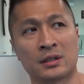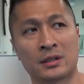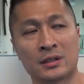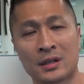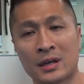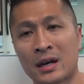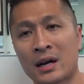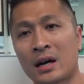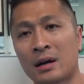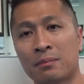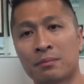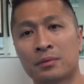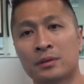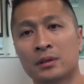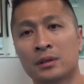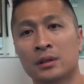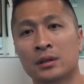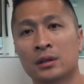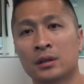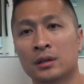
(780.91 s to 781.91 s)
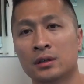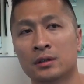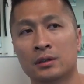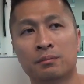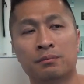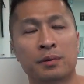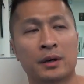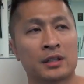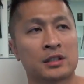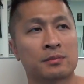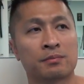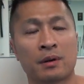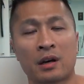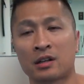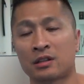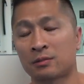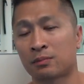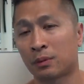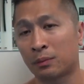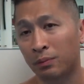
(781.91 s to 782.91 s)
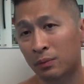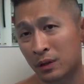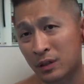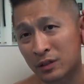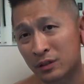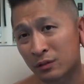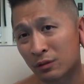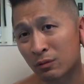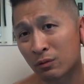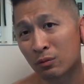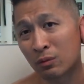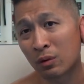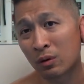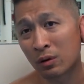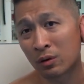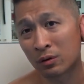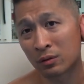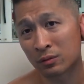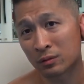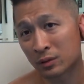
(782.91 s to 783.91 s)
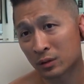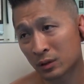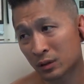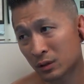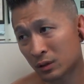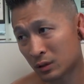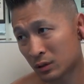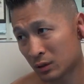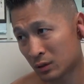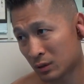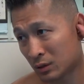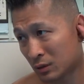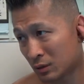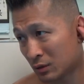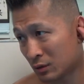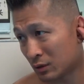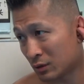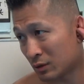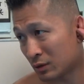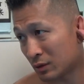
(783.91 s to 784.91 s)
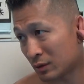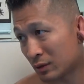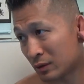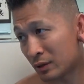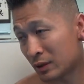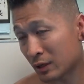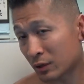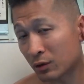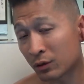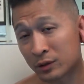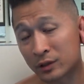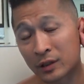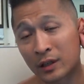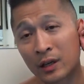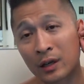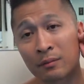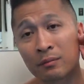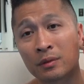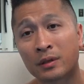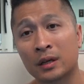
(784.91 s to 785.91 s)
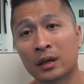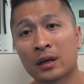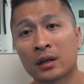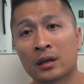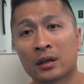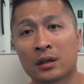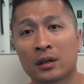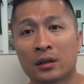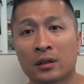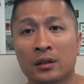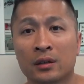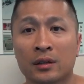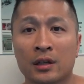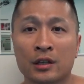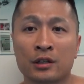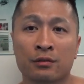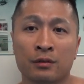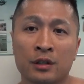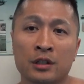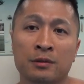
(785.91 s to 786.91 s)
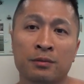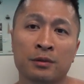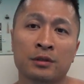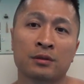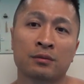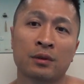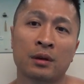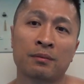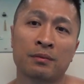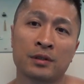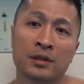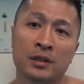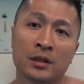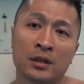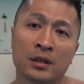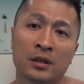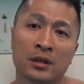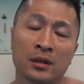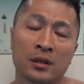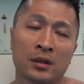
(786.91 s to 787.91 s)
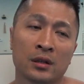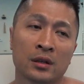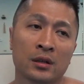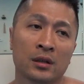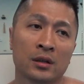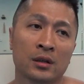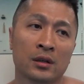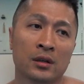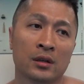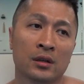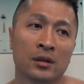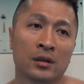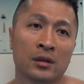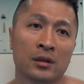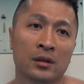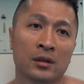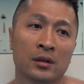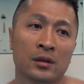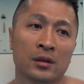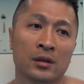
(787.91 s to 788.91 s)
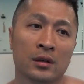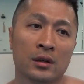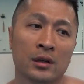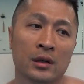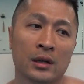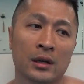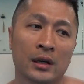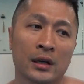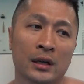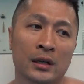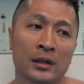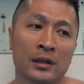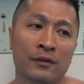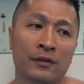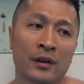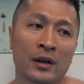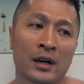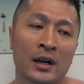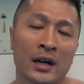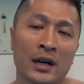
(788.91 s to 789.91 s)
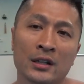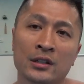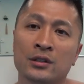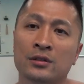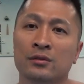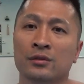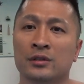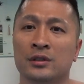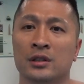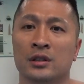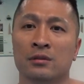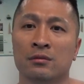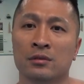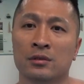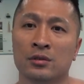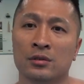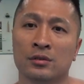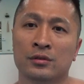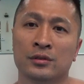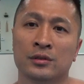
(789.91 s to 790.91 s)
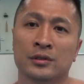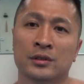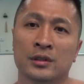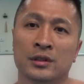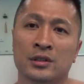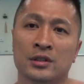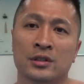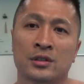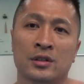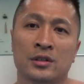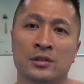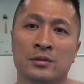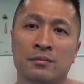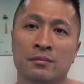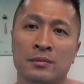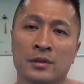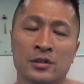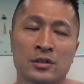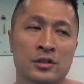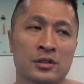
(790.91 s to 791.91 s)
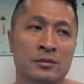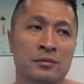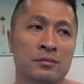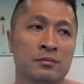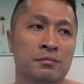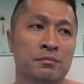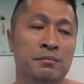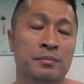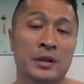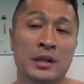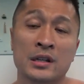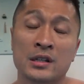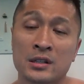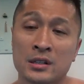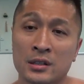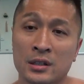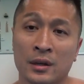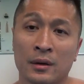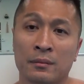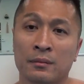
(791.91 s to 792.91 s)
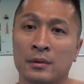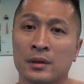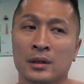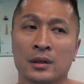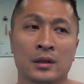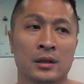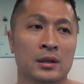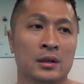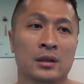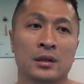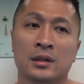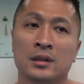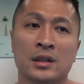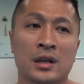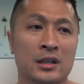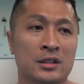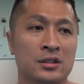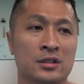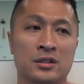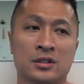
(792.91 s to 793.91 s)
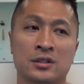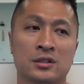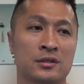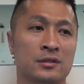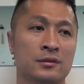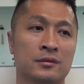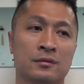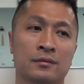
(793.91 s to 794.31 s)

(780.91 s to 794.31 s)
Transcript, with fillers: the top, the best basketball players in the world. They go to the NBA that's what it's supposed to represent. And if a high school team goes and starts and just beats them, that's